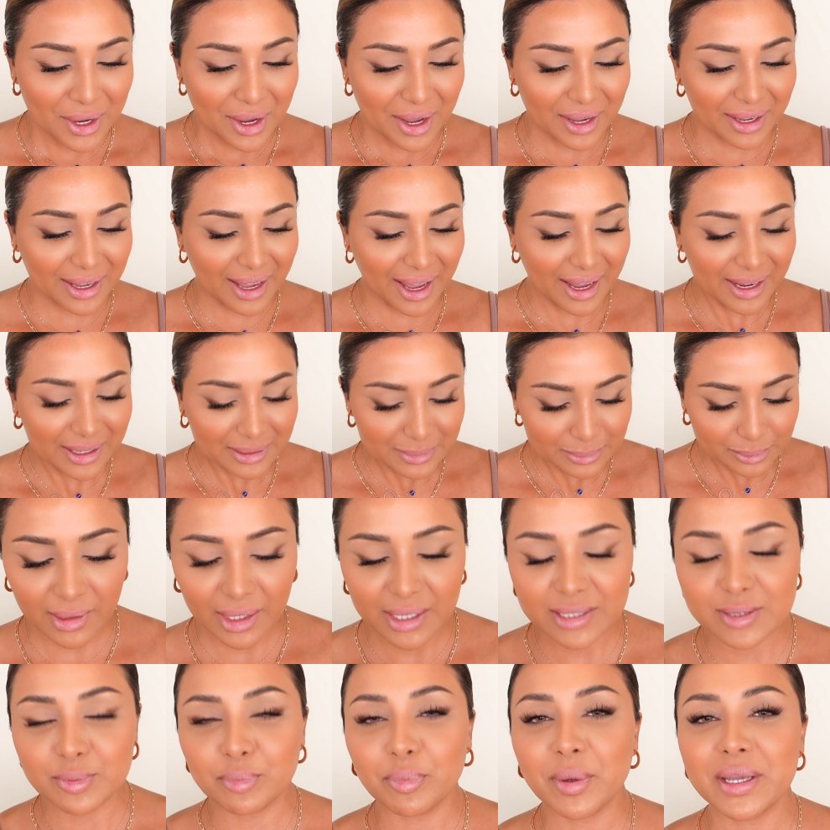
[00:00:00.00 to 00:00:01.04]
Okay,
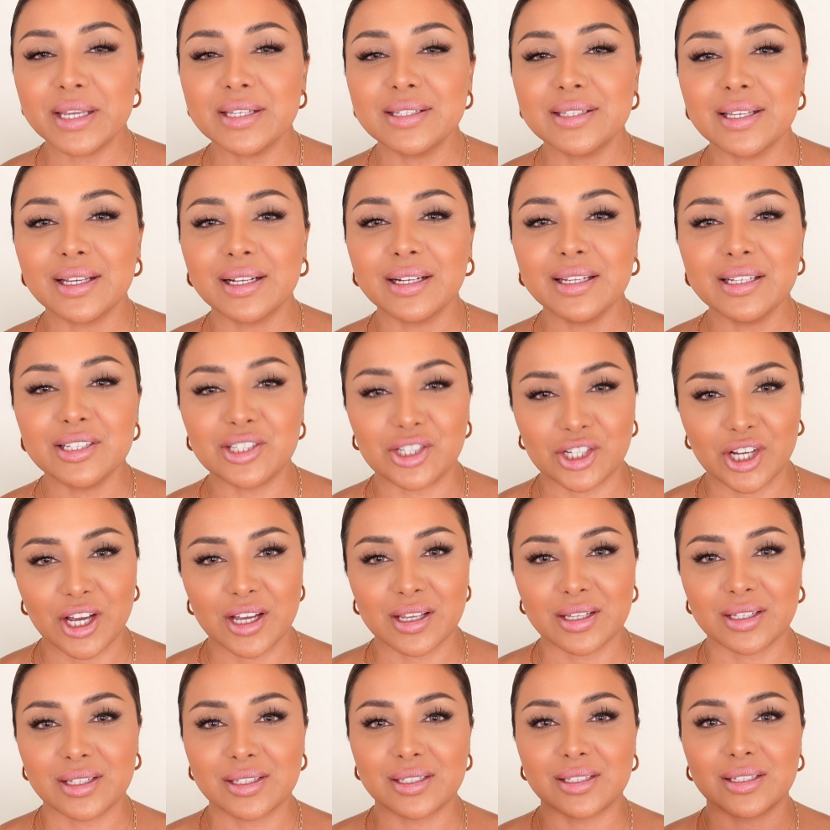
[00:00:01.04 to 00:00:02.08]
it's basically
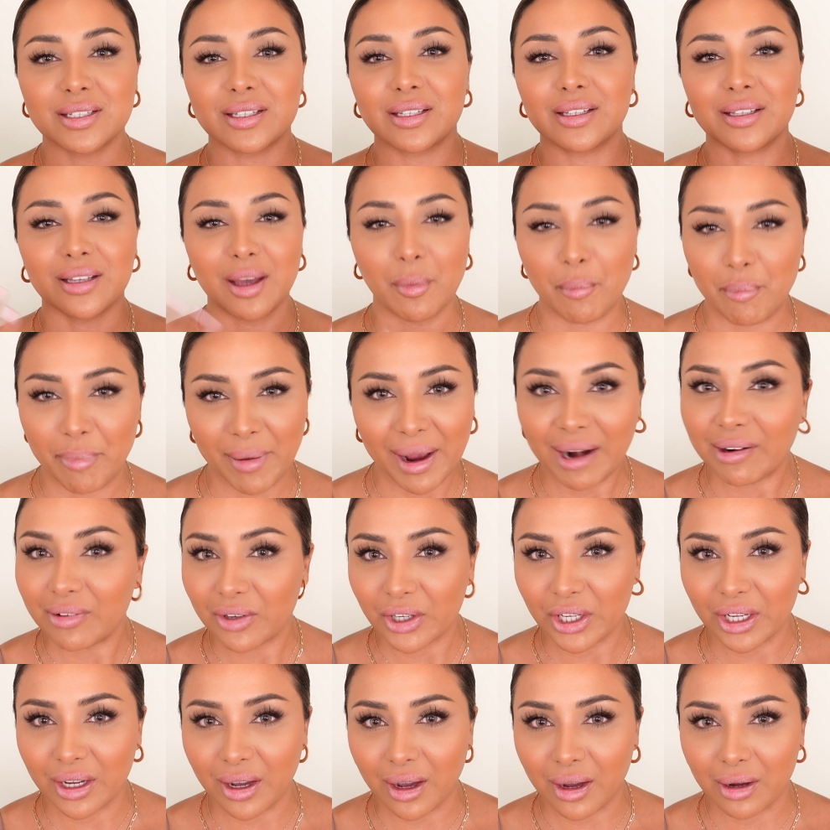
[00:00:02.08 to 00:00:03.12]
just a
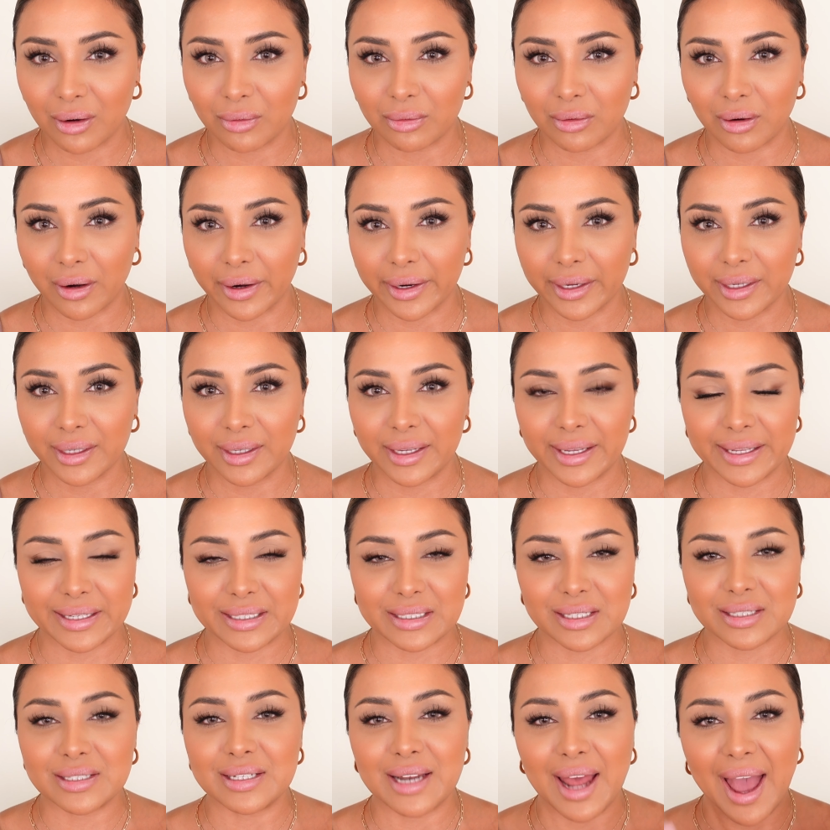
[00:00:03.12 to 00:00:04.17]
barrier, right? It
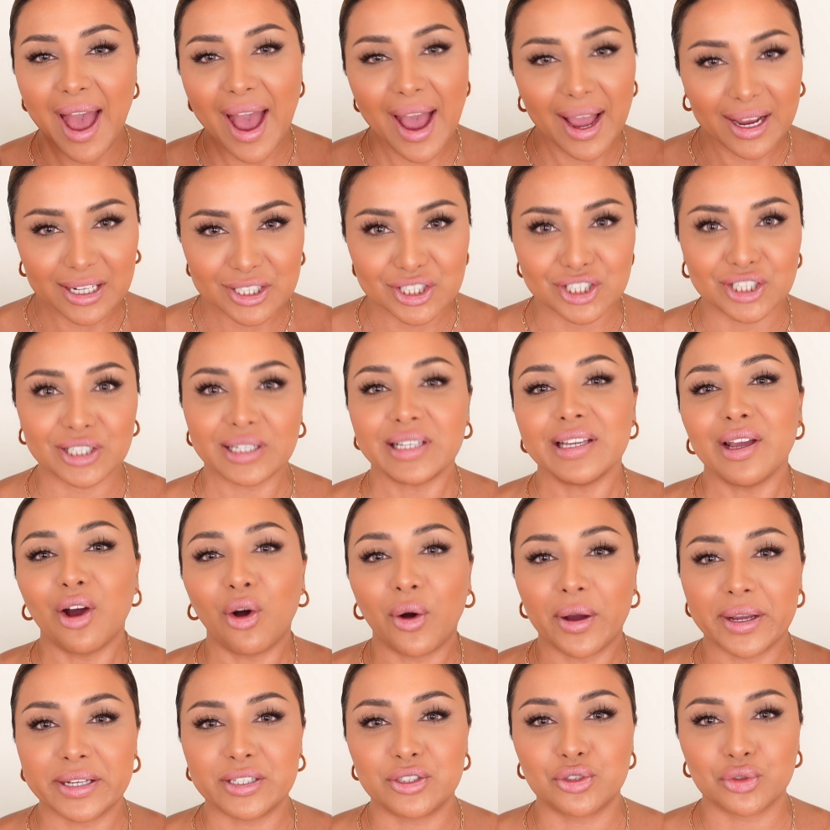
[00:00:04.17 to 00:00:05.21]
doesn't actually
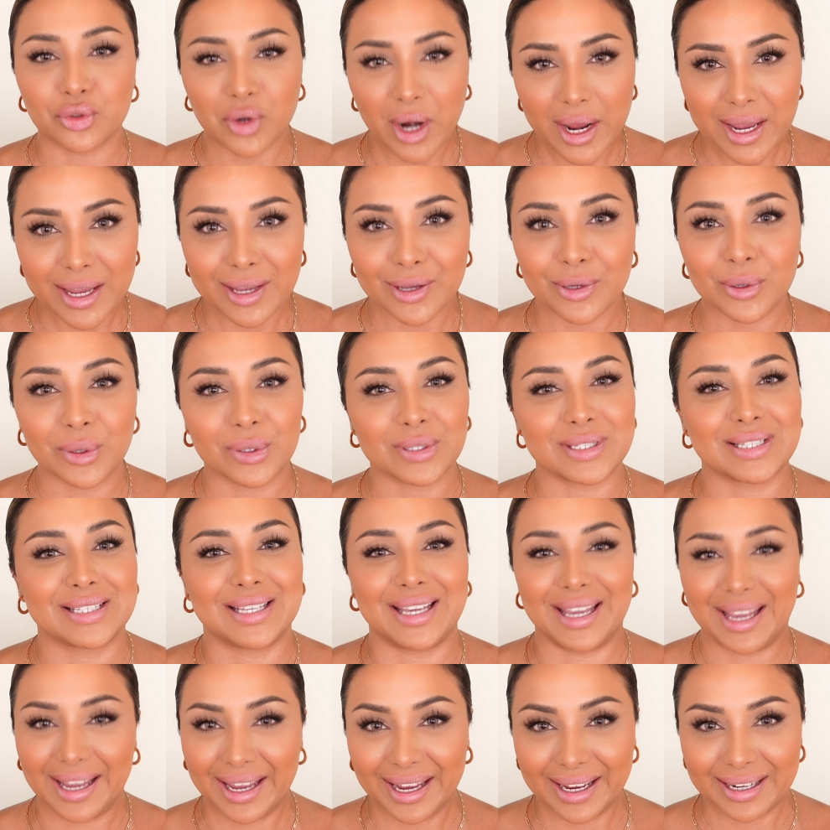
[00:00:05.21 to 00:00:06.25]
hydrate your
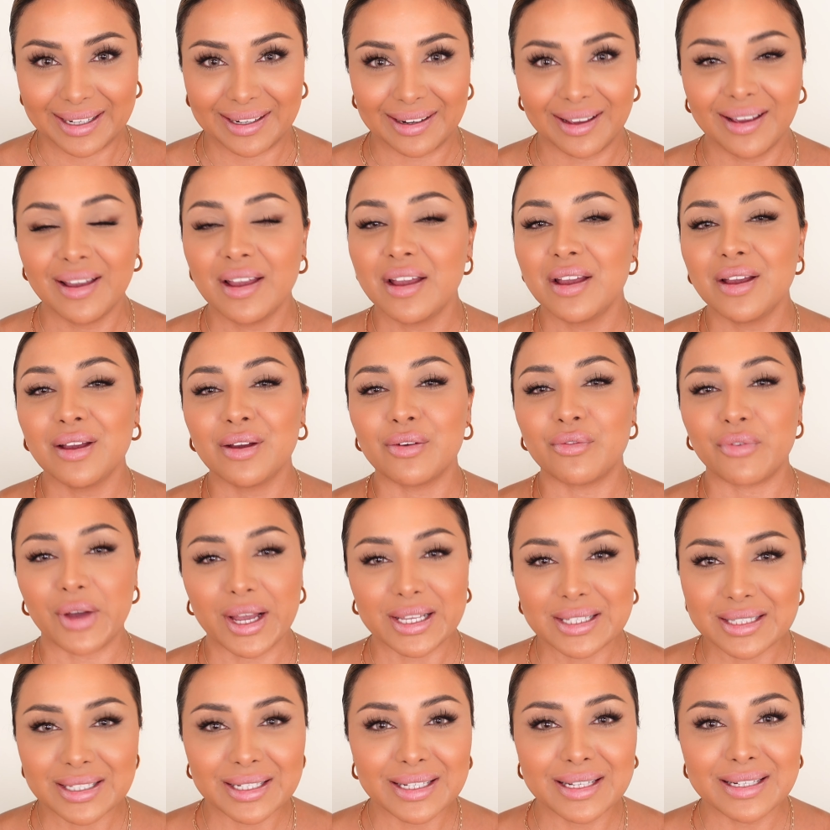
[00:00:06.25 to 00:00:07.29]
skin.
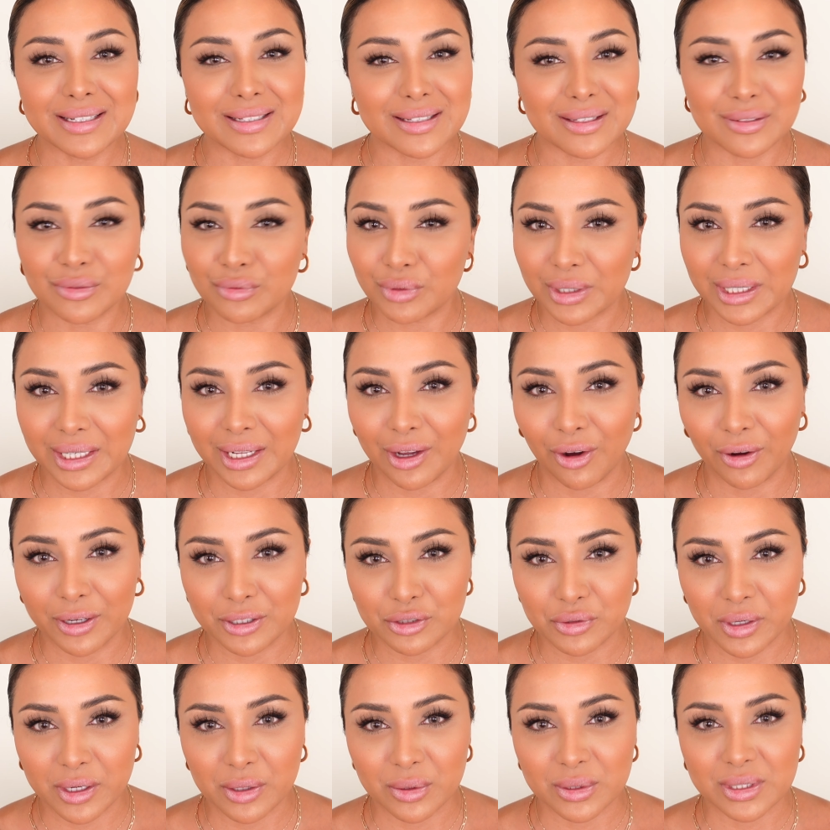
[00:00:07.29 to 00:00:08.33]
Vaseline doesn't really
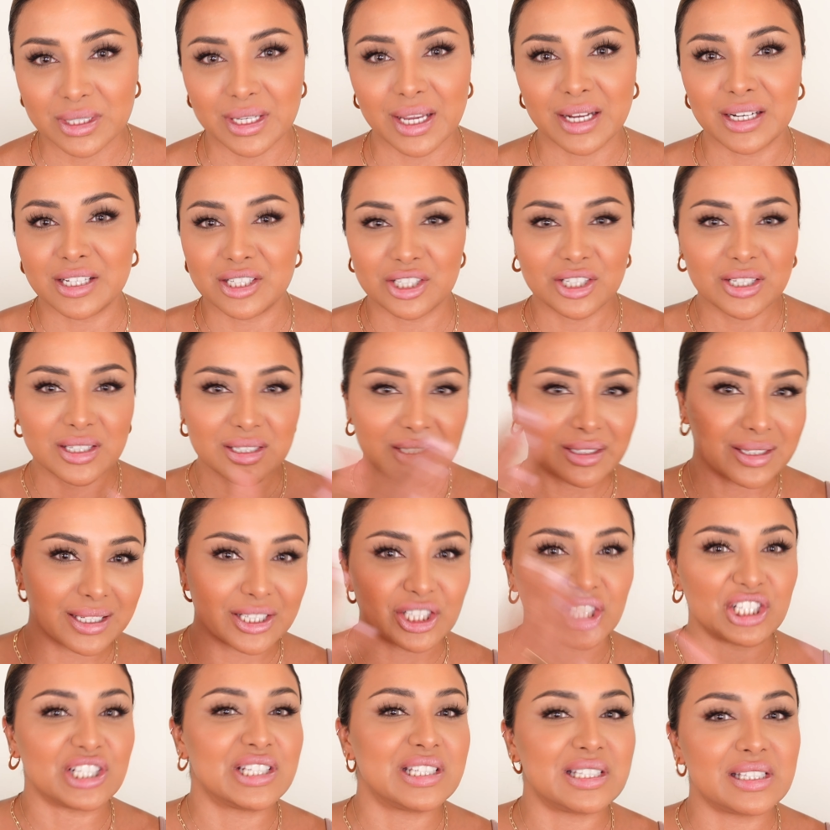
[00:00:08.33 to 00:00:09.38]
hydrate your skin. It
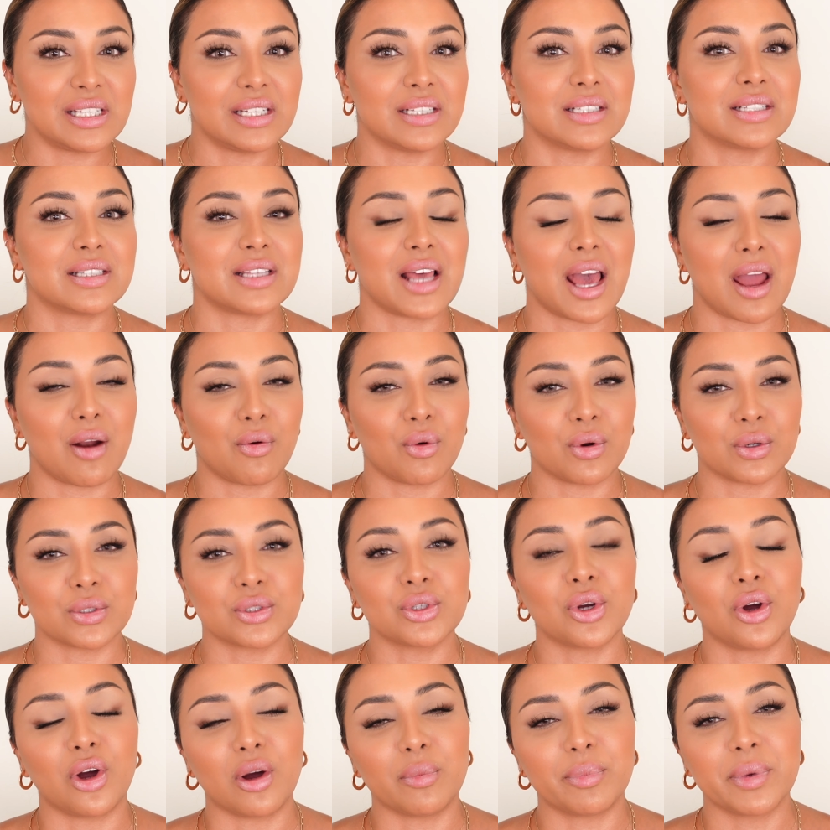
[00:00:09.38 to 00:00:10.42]
just sits there on
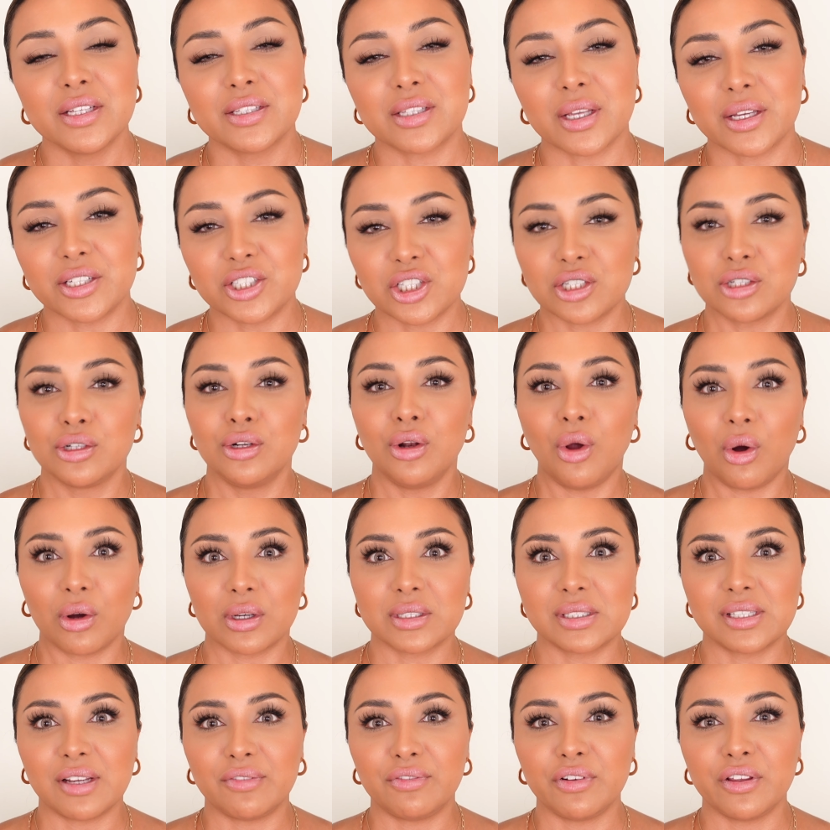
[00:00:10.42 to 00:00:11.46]
top. So it just
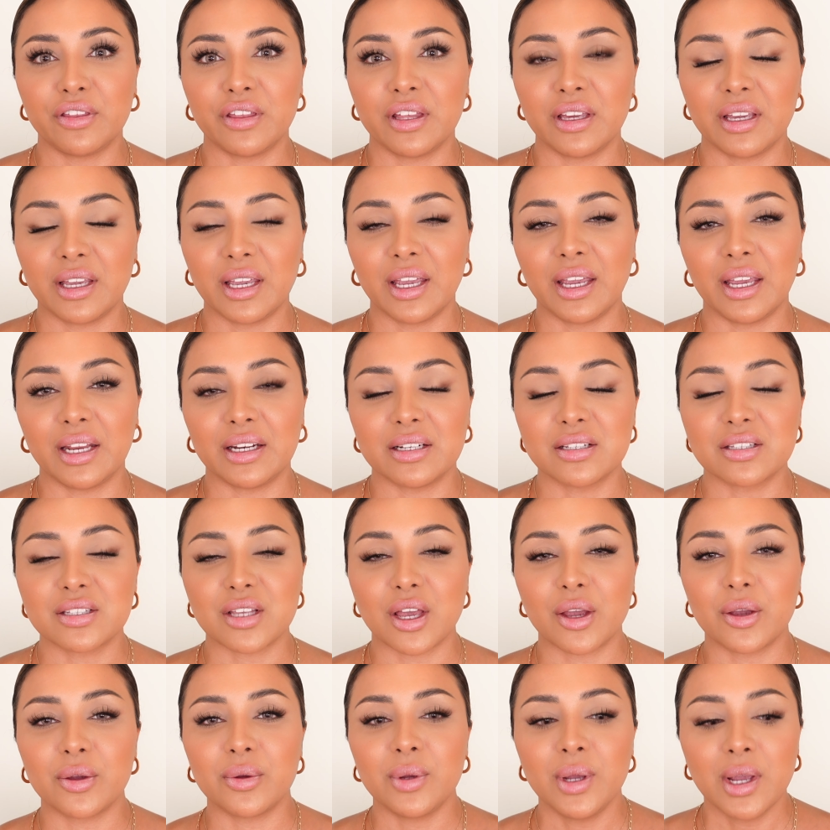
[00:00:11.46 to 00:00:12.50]
locks everything in.
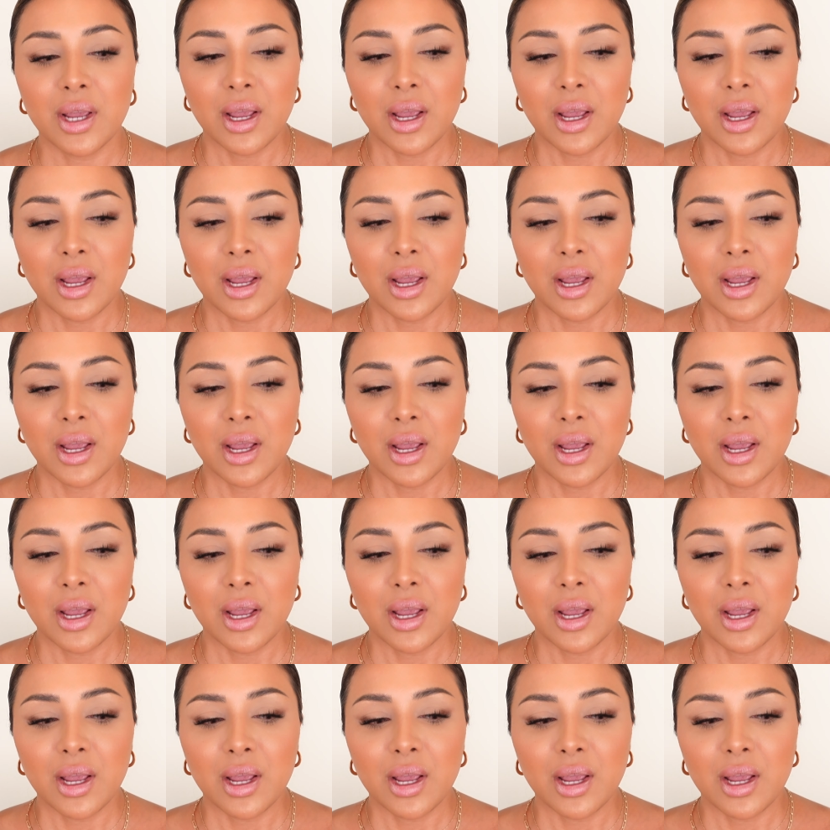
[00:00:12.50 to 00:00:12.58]
So